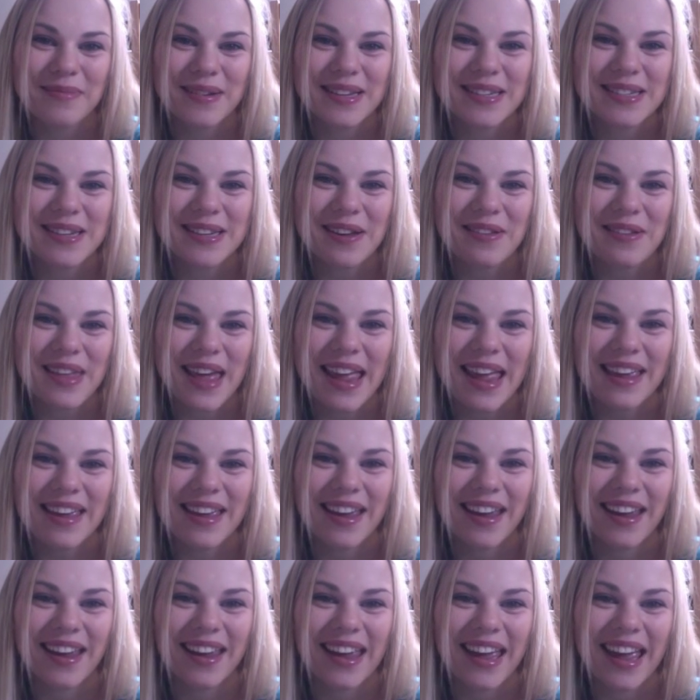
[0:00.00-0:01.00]
so they
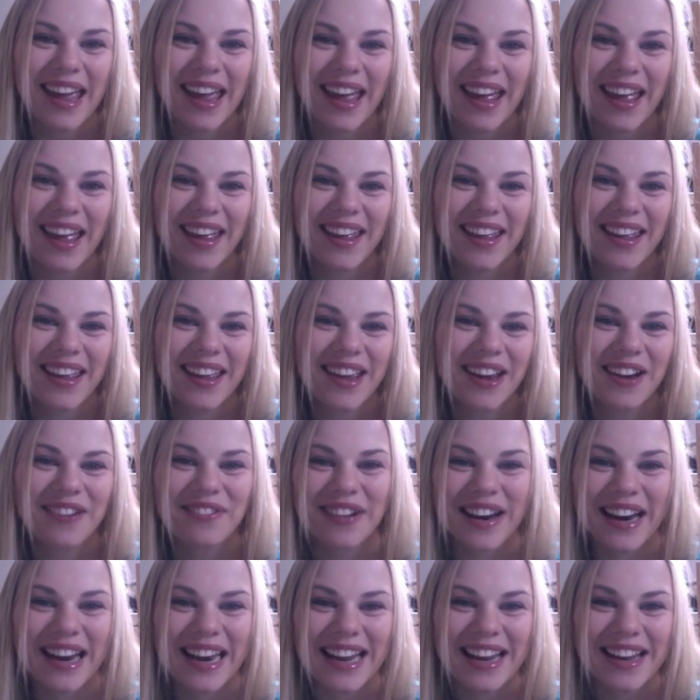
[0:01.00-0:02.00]
can get a
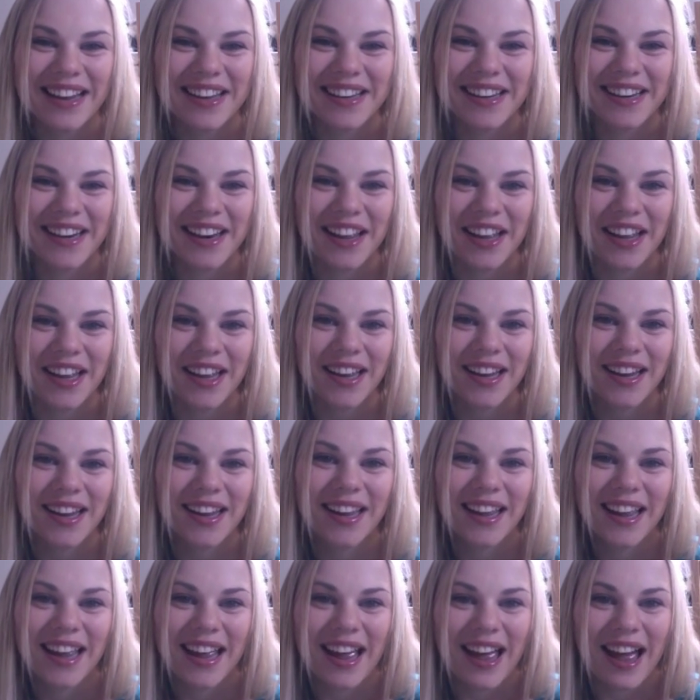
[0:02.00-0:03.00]
really good
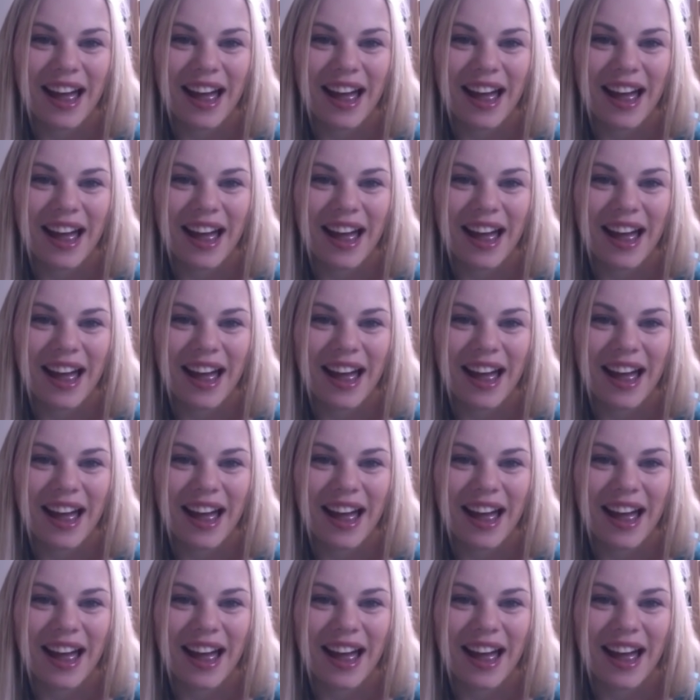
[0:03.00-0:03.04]
look